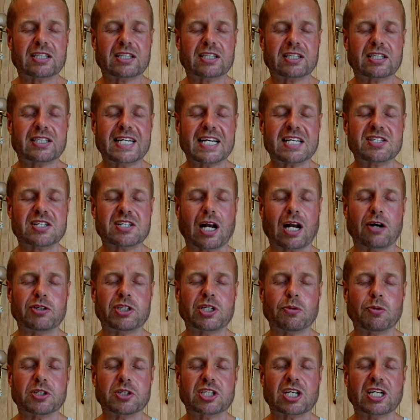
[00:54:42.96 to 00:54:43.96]
disclosure
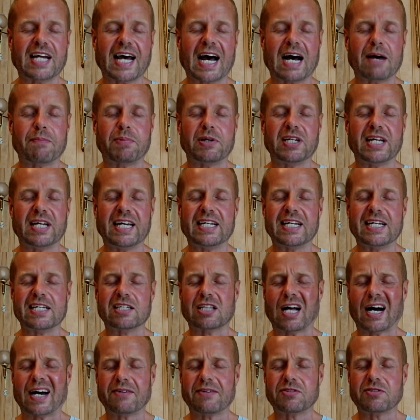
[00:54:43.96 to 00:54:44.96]
was going to happen in his
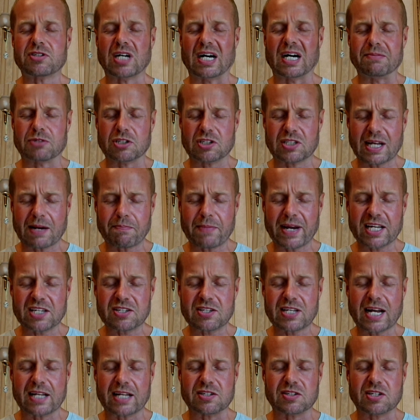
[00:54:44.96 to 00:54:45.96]
lifetime. Does that make
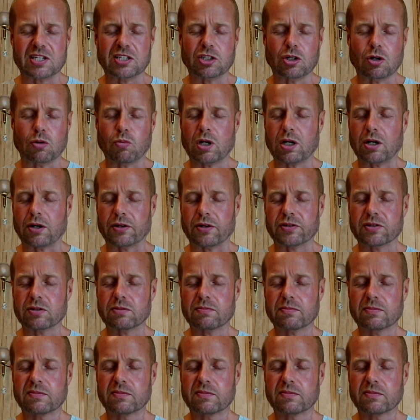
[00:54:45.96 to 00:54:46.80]
sense in your world?